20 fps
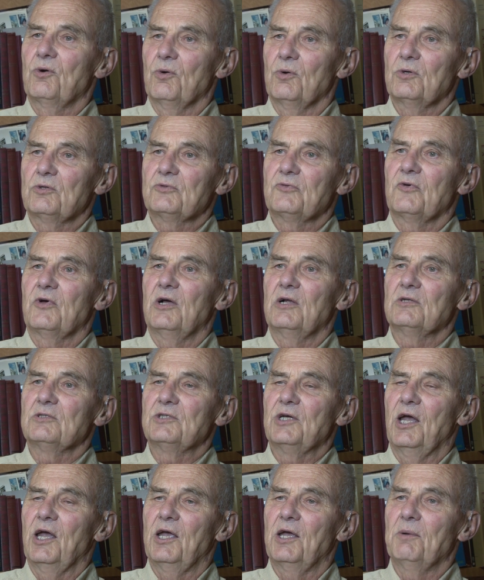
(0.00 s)

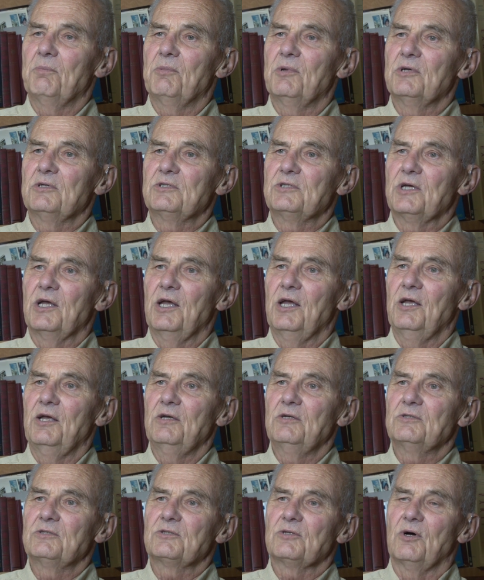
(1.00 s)
Creutzfeldt-Jakob
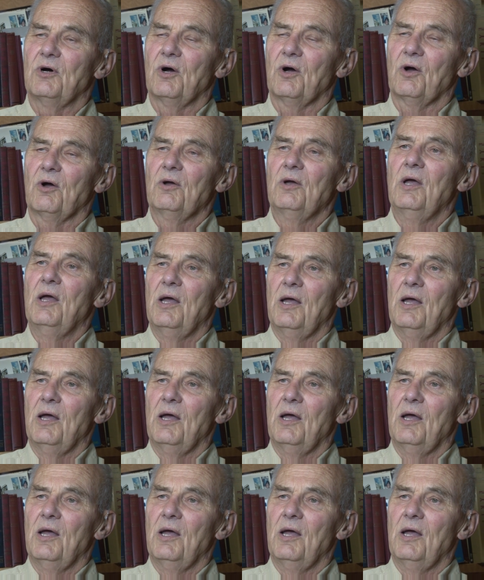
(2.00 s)
disease or